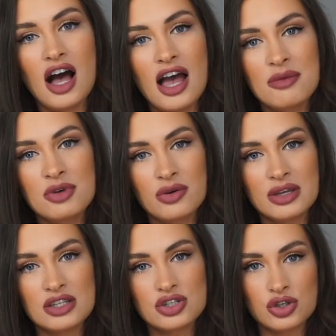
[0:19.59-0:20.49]
I am
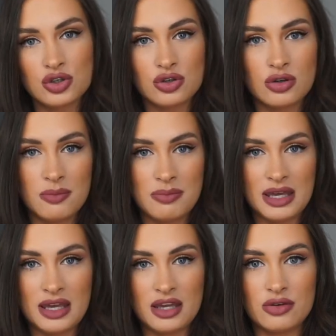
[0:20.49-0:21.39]
going to
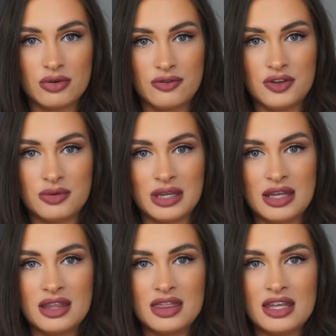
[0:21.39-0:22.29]
be
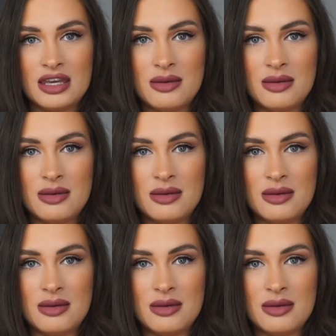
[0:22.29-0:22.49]
reviewing the